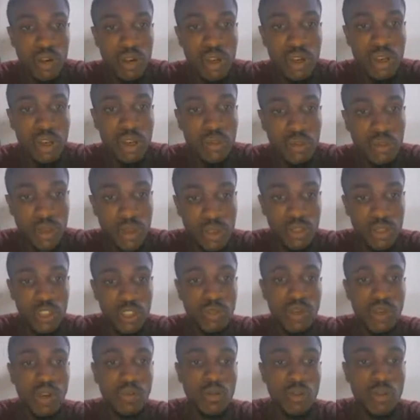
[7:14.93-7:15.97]
print on
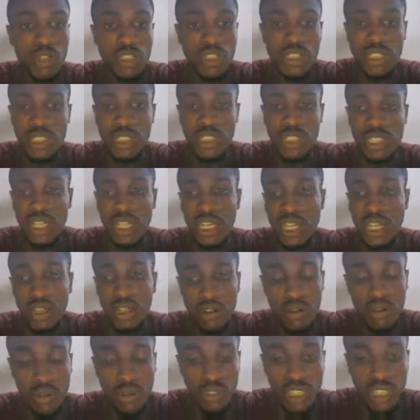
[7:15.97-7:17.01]
demand works in general
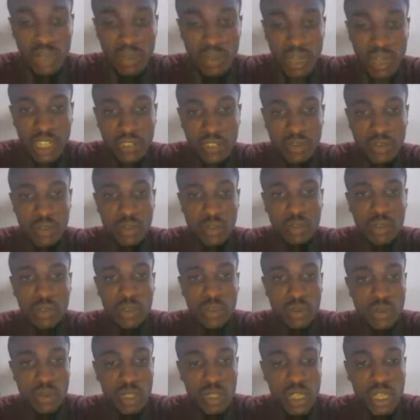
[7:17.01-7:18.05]
on another platform,
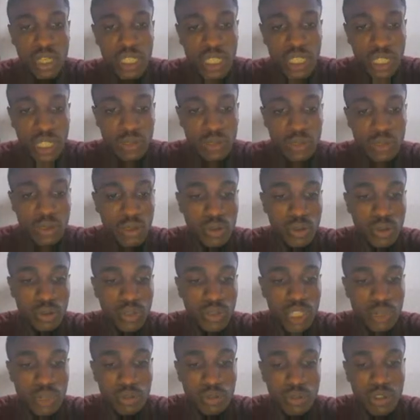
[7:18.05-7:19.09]
because that's also going to be
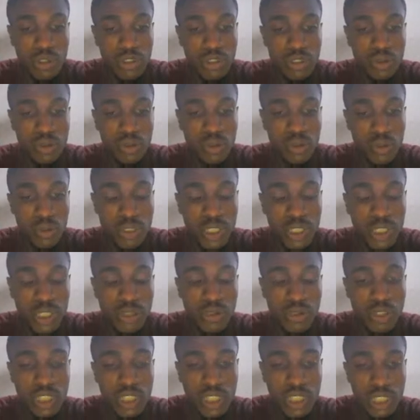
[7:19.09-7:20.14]
helping you to sell
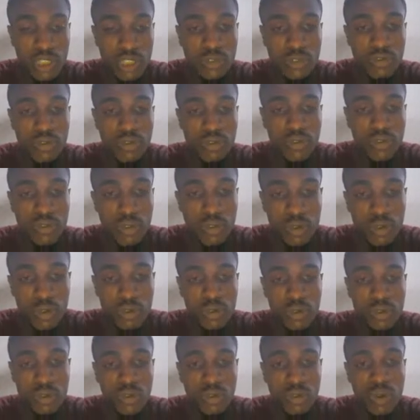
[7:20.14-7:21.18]
yourself
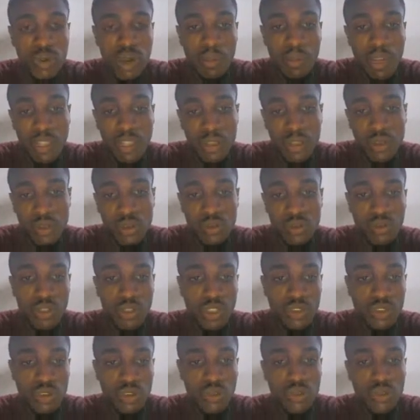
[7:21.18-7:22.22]
to Amazon when
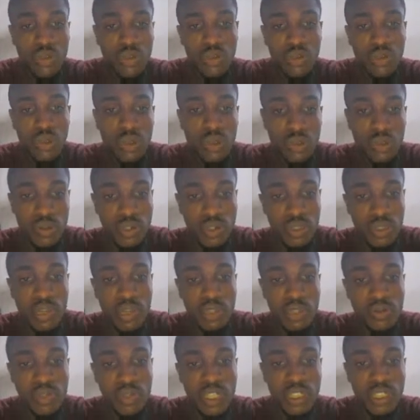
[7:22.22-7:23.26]
you're going through the
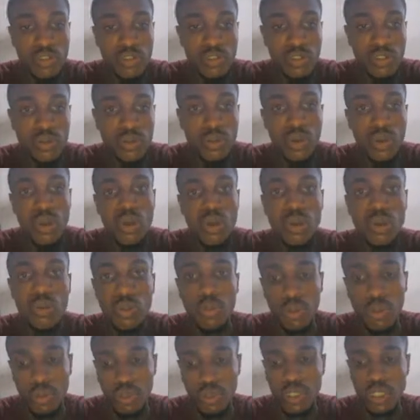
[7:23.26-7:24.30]
manual review
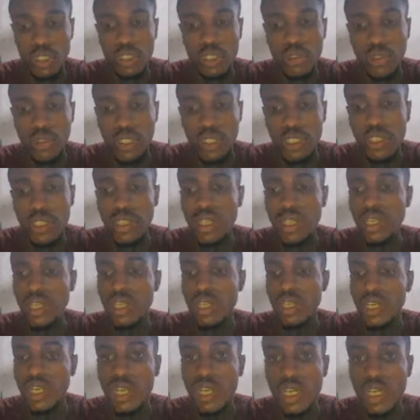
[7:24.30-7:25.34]
process. Okay.
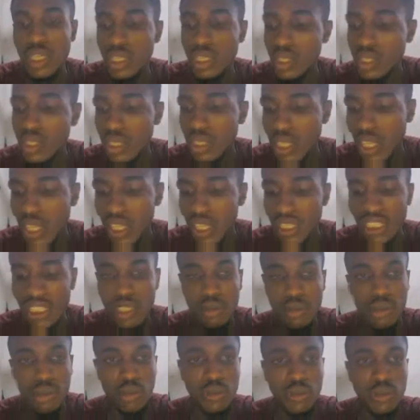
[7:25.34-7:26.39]
And the last thing I'm
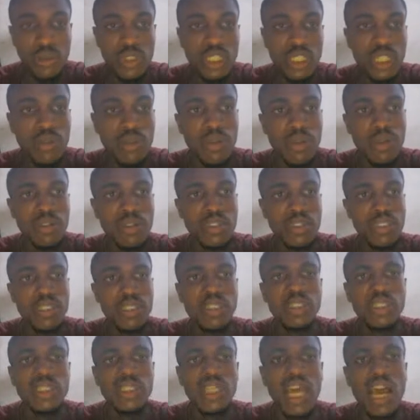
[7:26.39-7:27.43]
going to be talking about
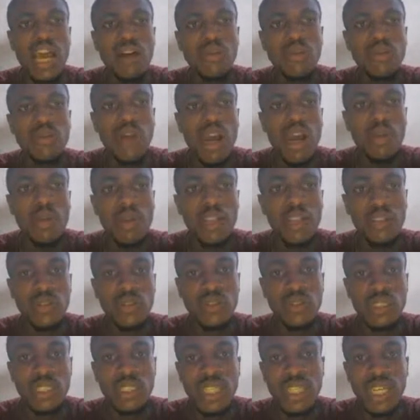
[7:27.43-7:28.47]
is how
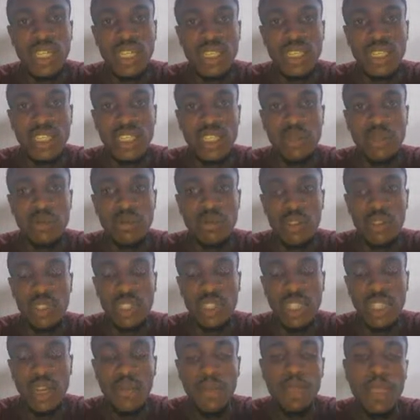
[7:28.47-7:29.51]
Amazon tier system works.
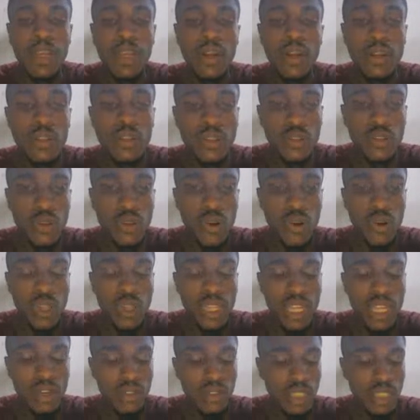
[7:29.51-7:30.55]
Now, no,
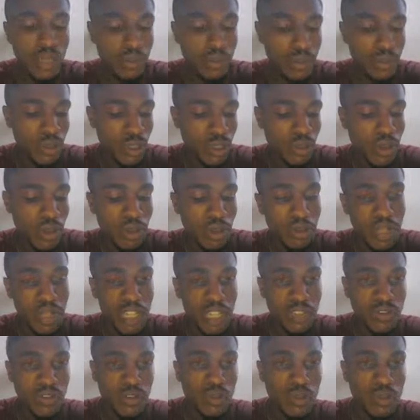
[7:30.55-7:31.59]
unlike other print on demand
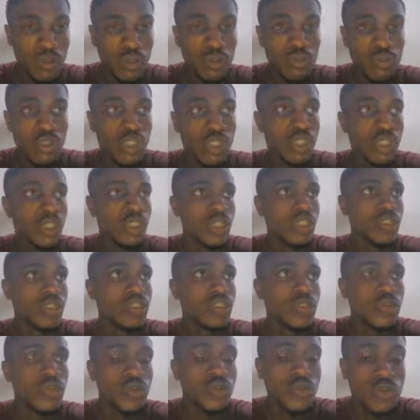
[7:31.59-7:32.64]
platforms where
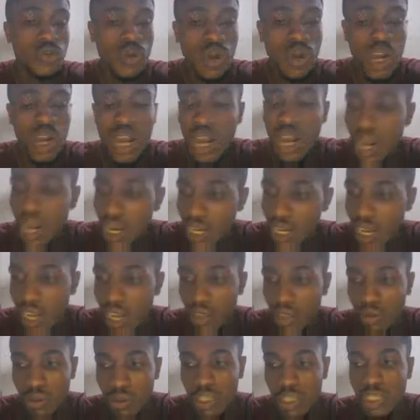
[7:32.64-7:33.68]
you are
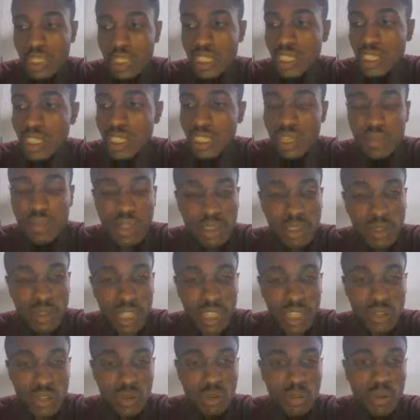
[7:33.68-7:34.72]
allocated a particular
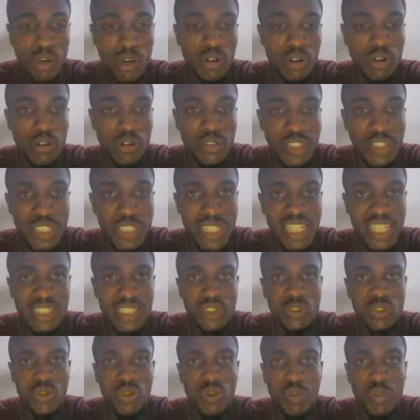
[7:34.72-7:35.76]
number of designs
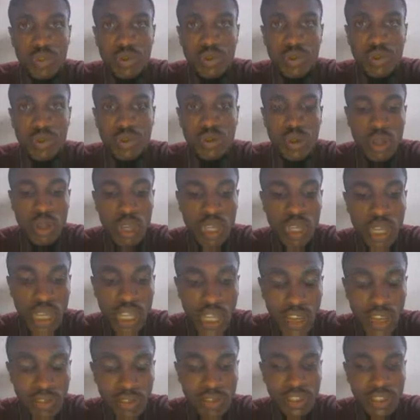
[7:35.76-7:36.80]
to upload
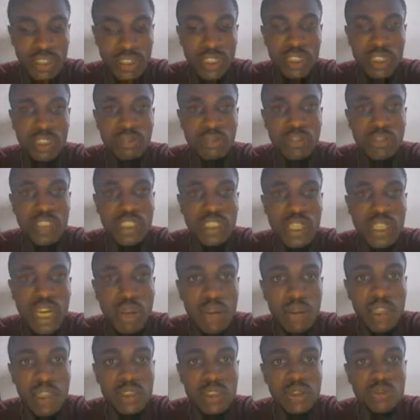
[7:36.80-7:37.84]
every day, with
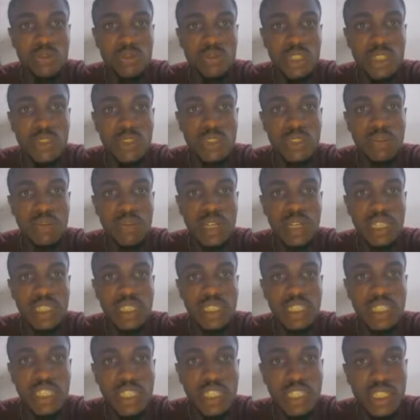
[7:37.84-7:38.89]
Amazon Merch on Demand,
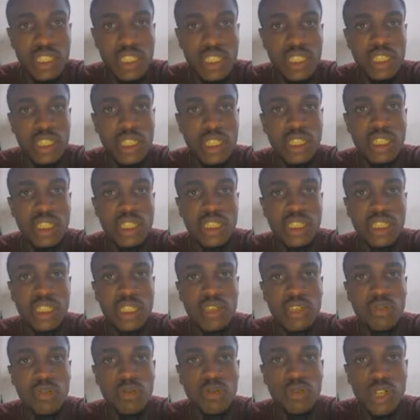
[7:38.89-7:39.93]
they
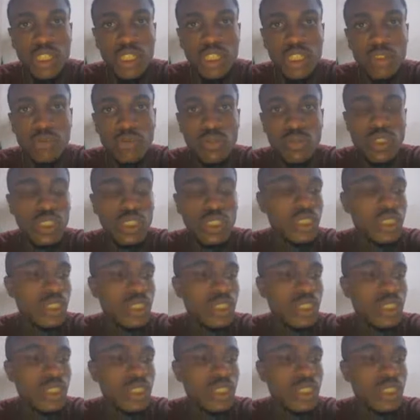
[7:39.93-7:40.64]
work with